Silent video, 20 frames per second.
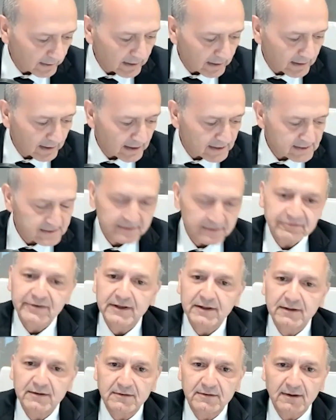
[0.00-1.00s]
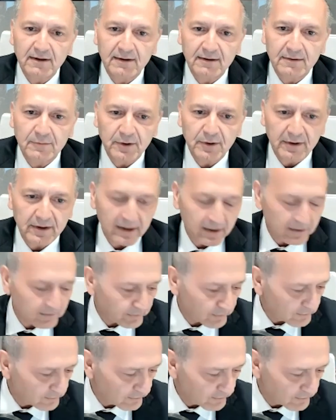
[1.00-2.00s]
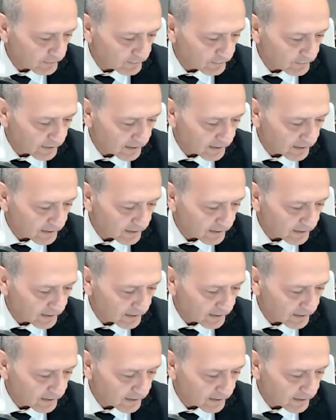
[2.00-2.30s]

And as a field, we're grateful to you.